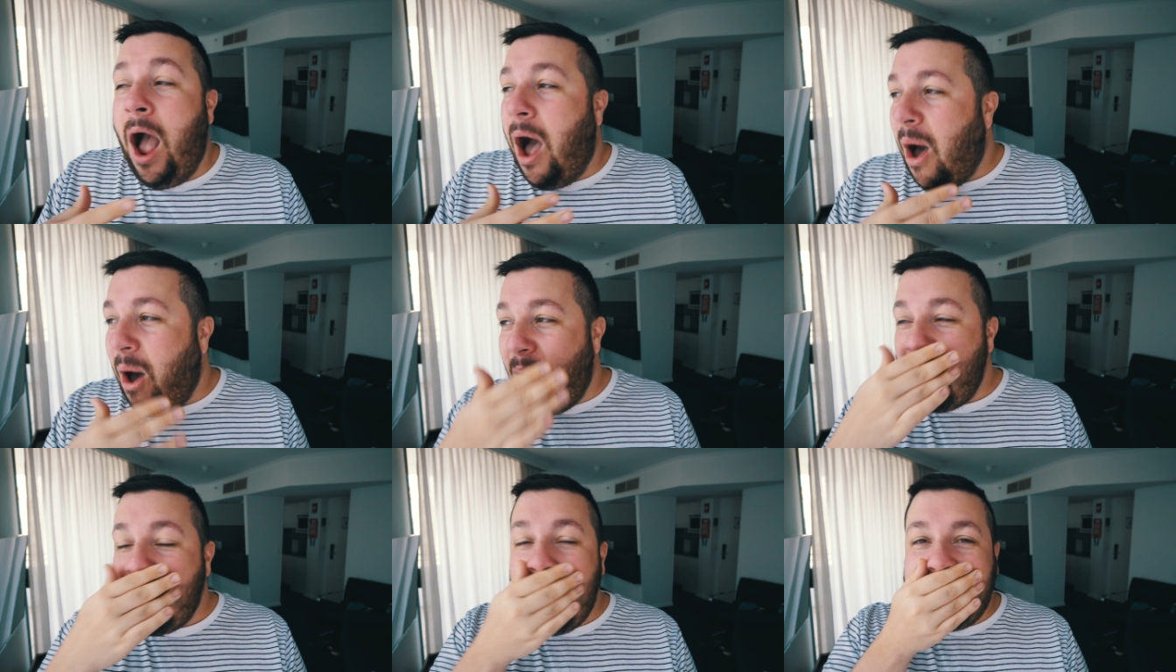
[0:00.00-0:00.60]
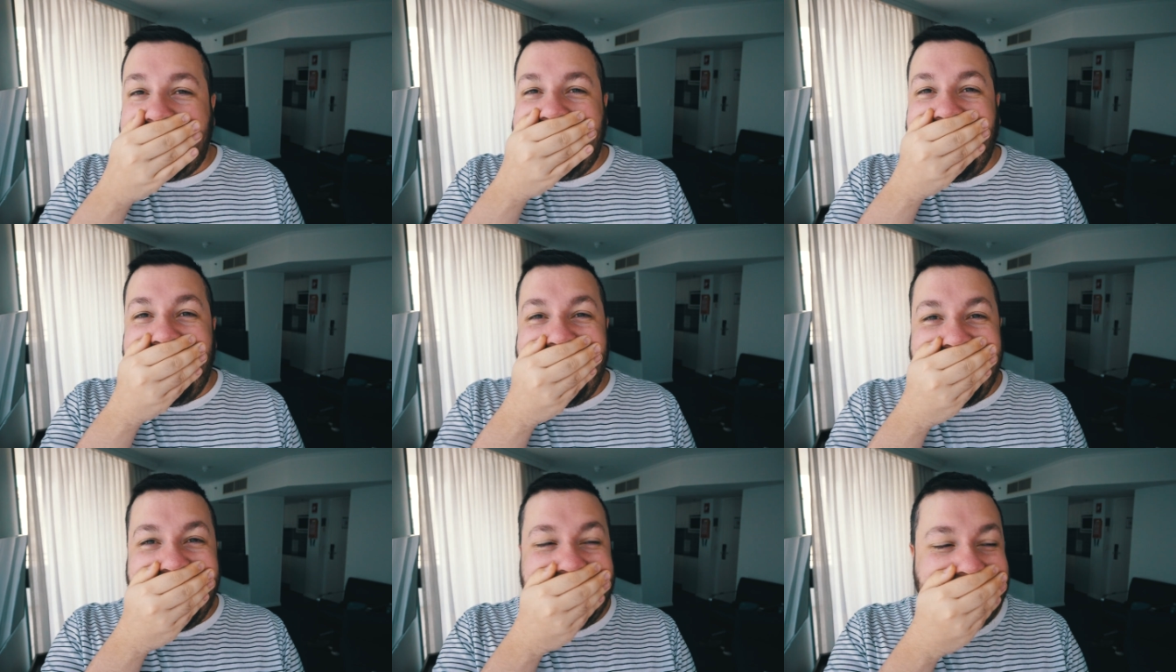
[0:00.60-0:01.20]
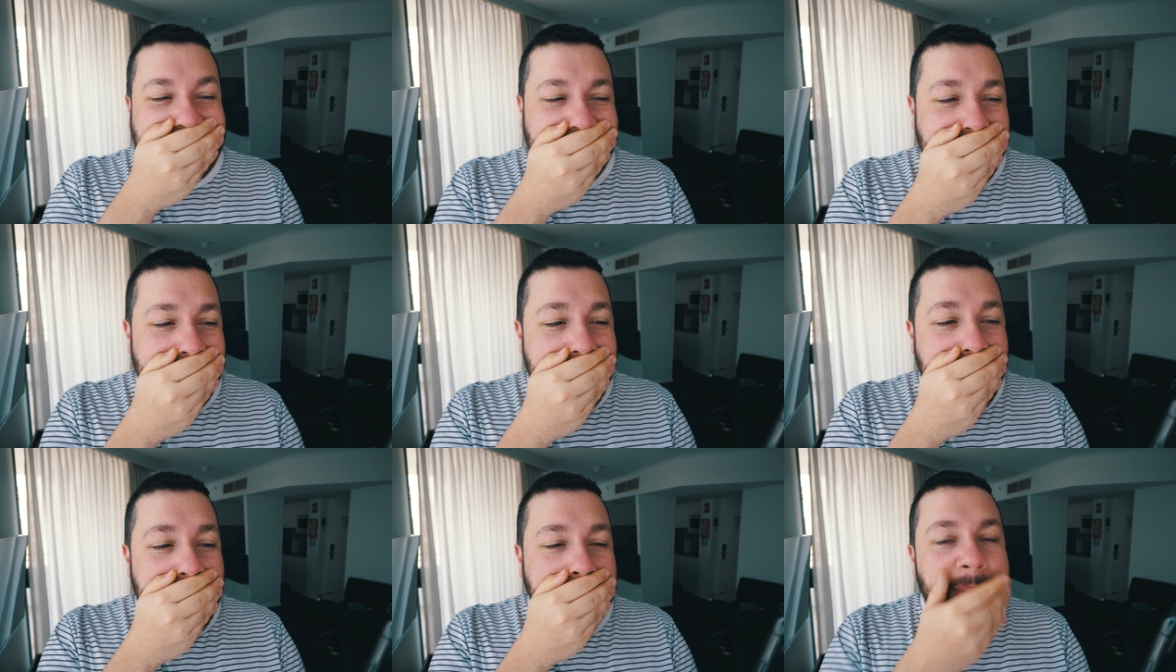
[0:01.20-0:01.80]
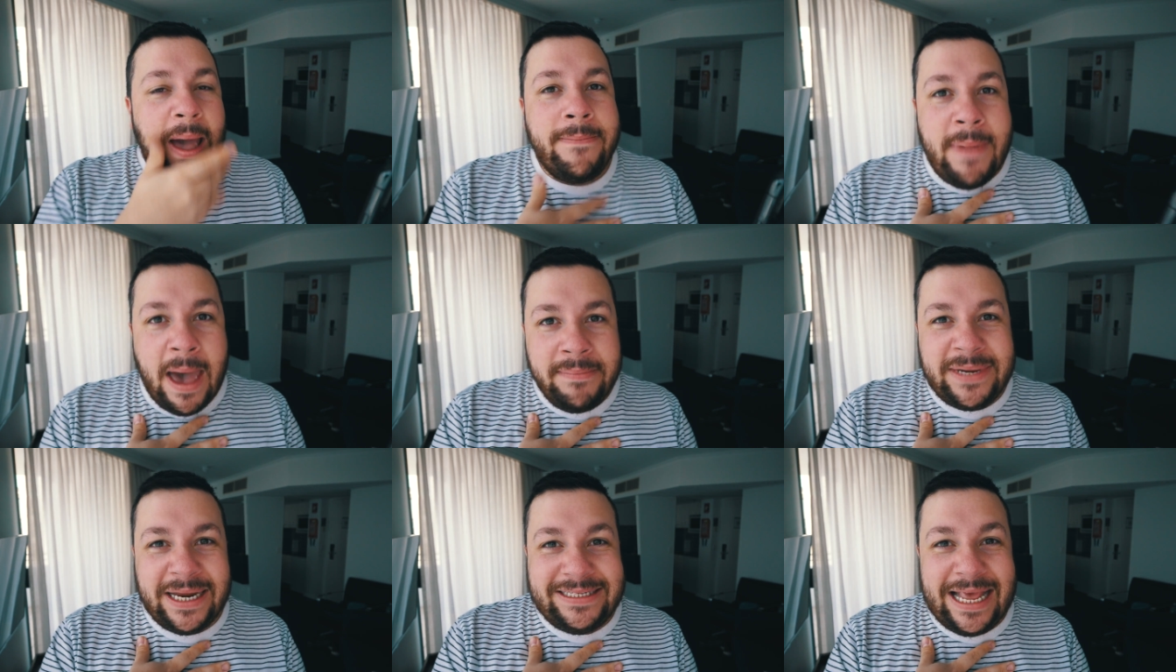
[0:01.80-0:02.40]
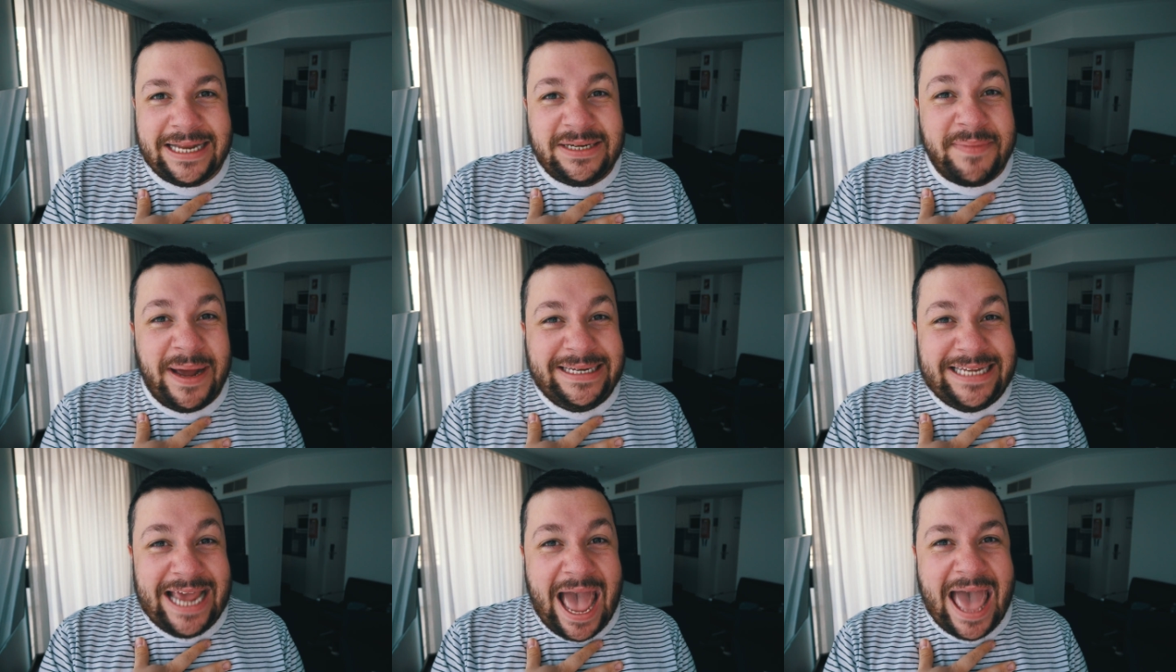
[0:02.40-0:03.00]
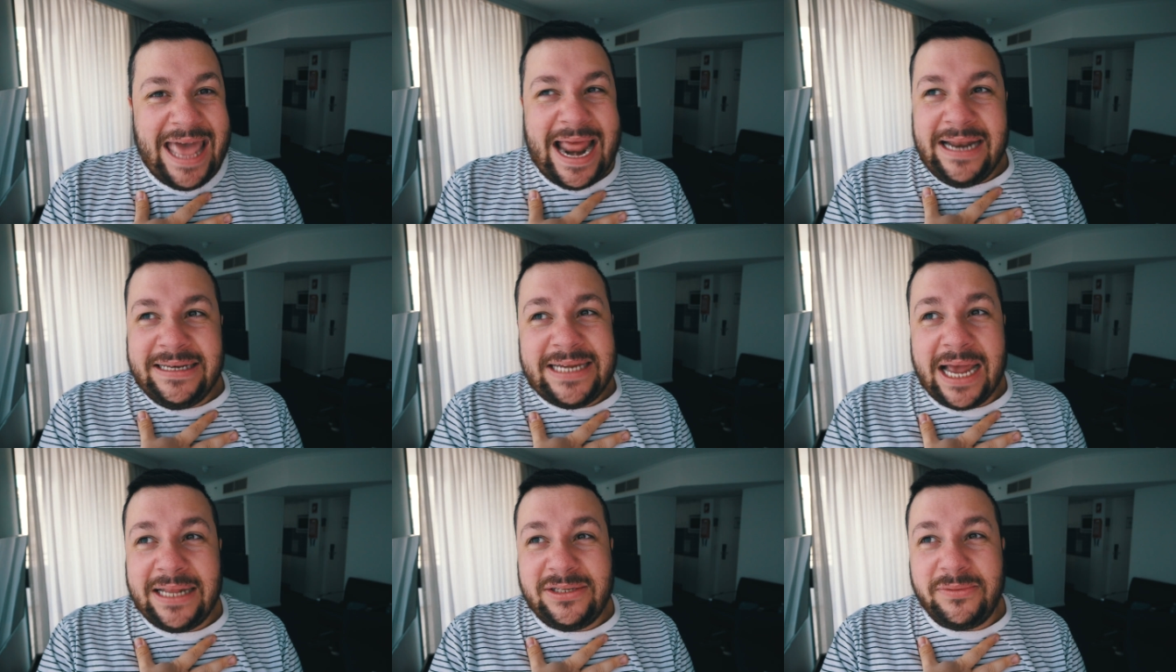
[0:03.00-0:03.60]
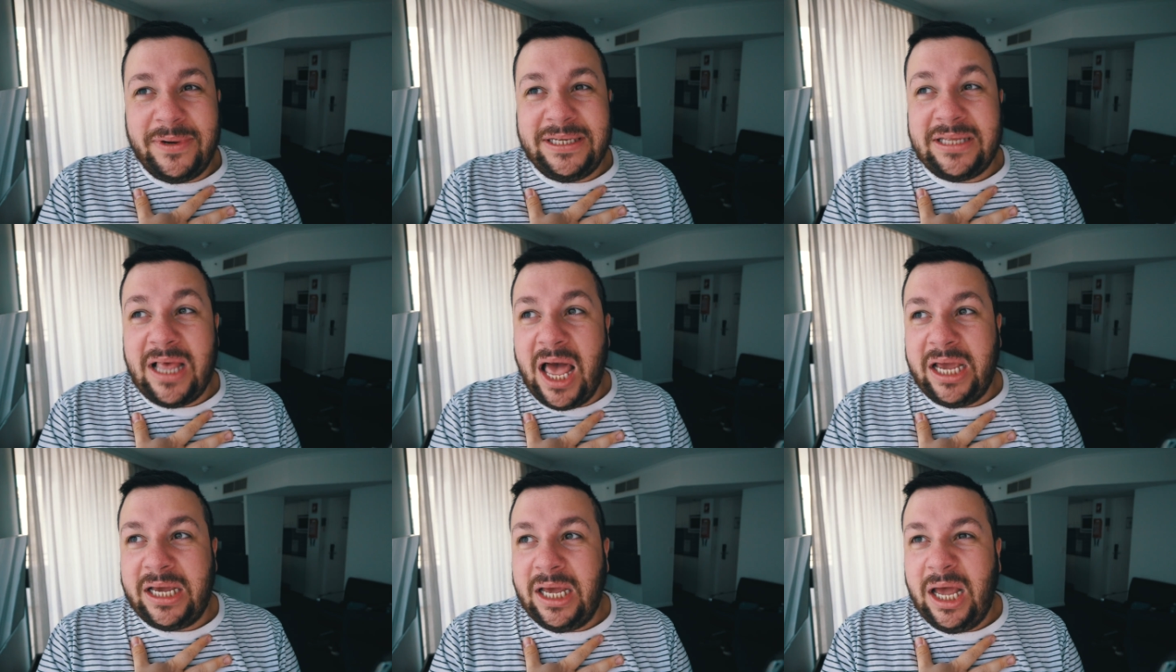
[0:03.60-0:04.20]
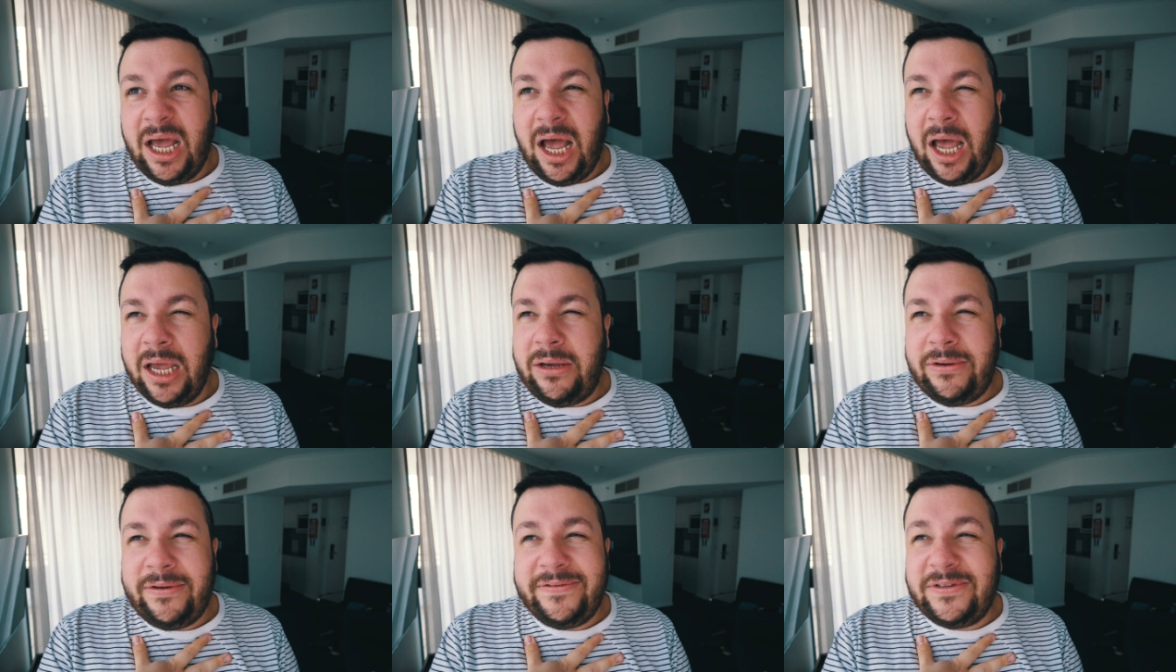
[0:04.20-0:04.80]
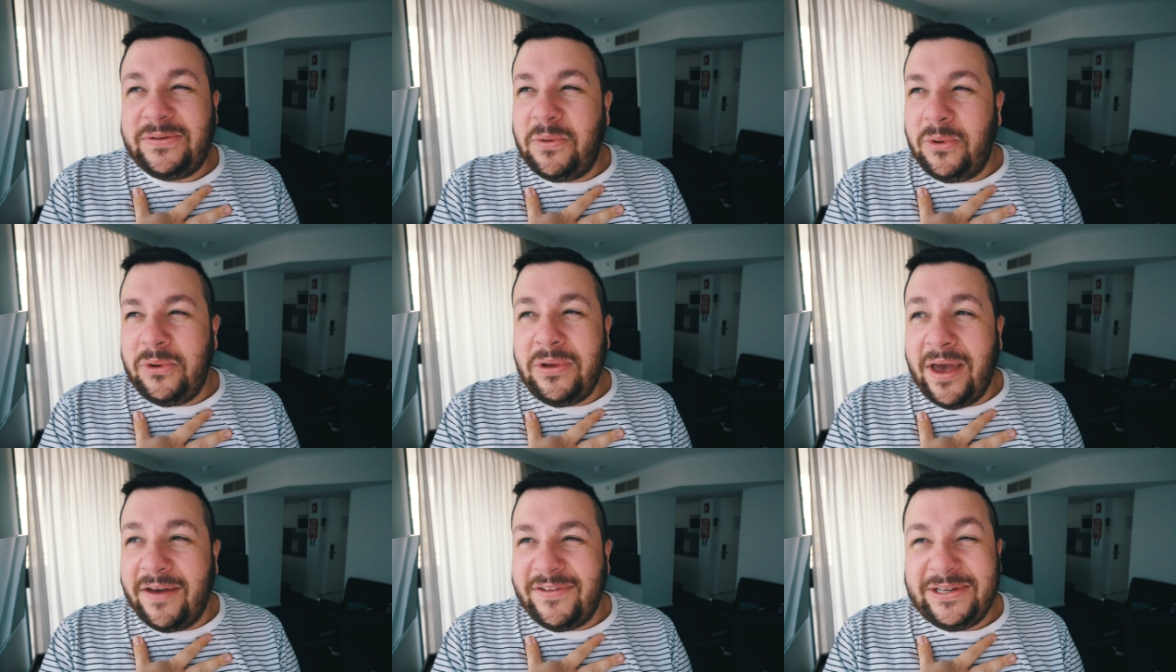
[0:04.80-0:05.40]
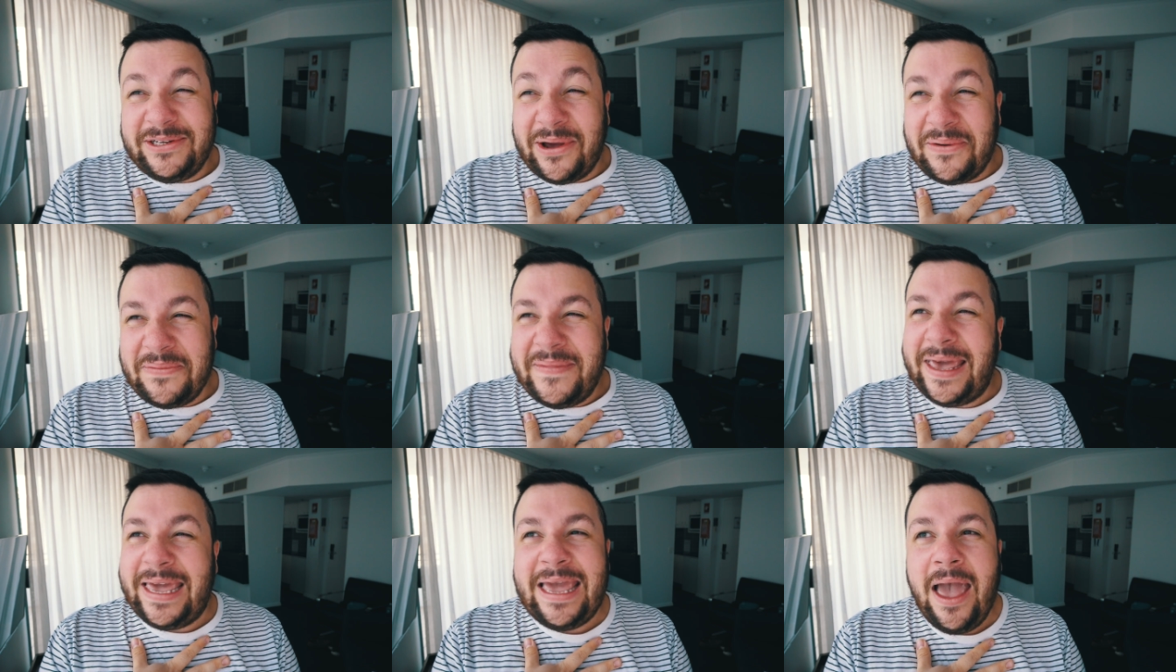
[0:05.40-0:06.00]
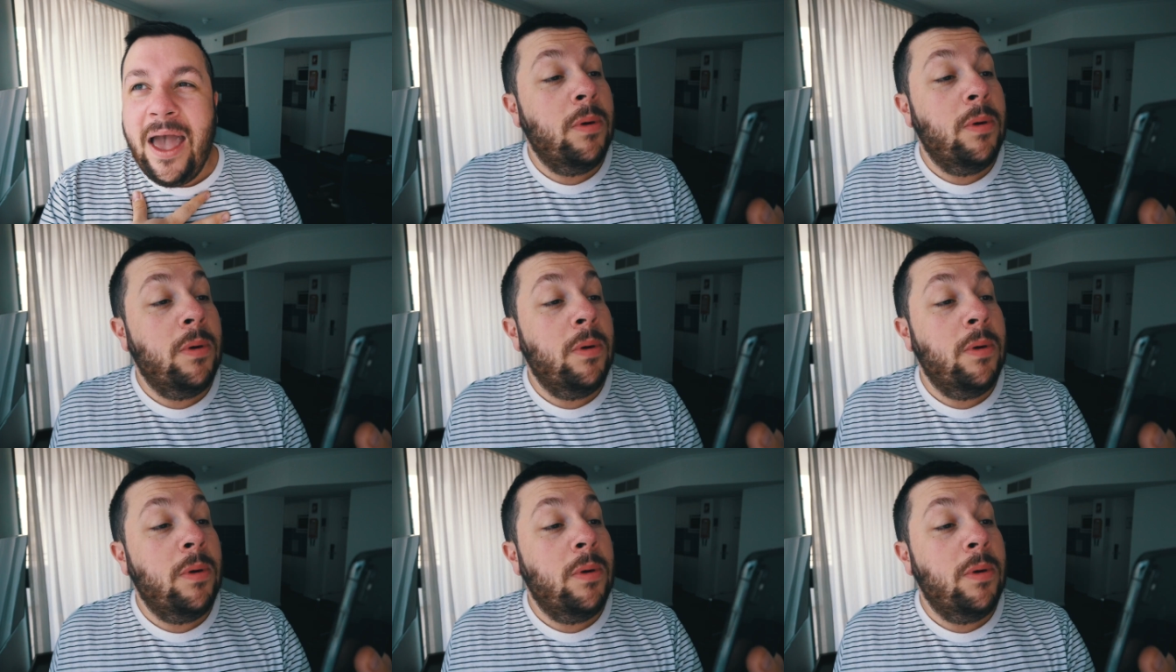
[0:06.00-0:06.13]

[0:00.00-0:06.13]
Oh my God. My mum does that to my dad, and dad's always like, I could have sworn you haven't told me.